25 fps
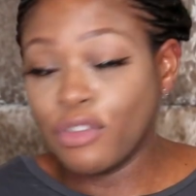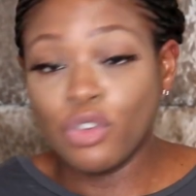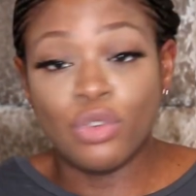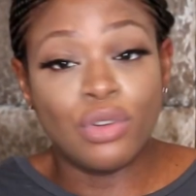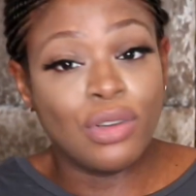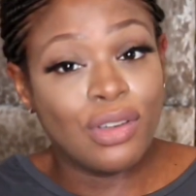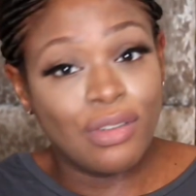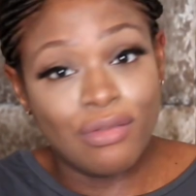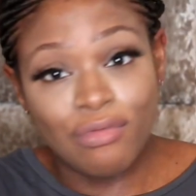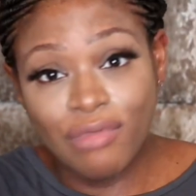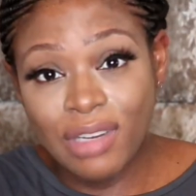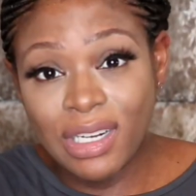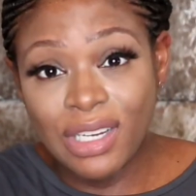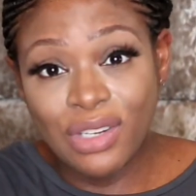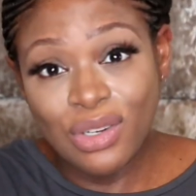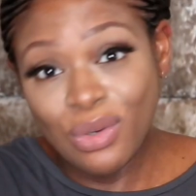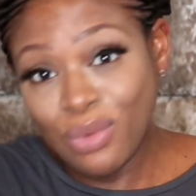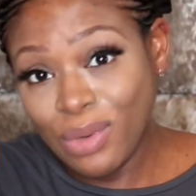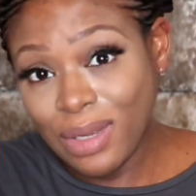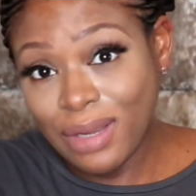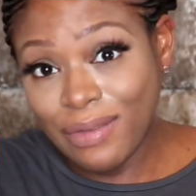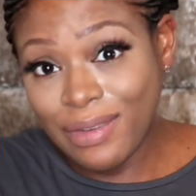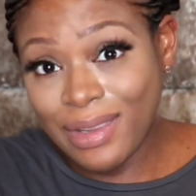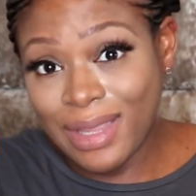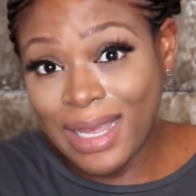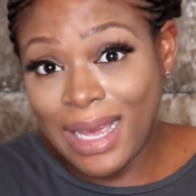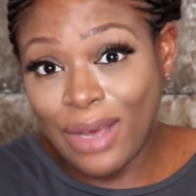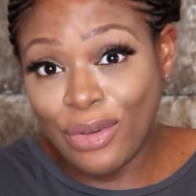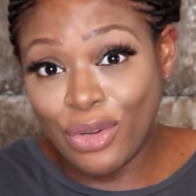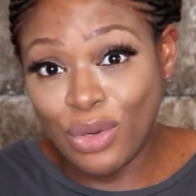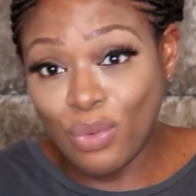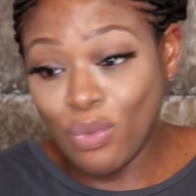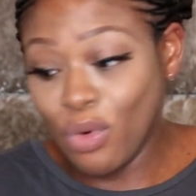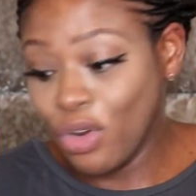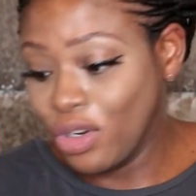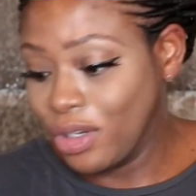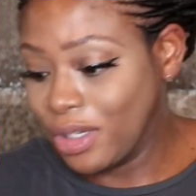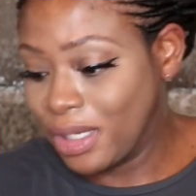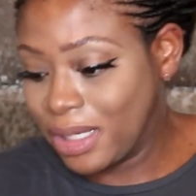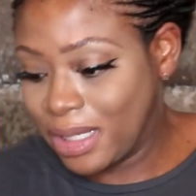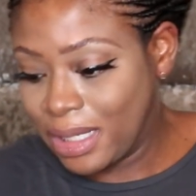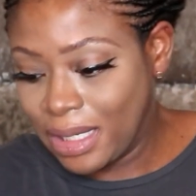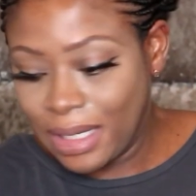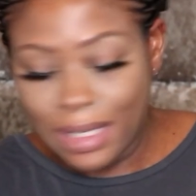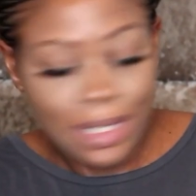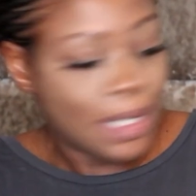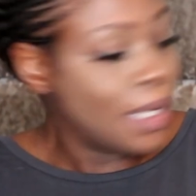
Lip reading: You can really do whatever the hell you want.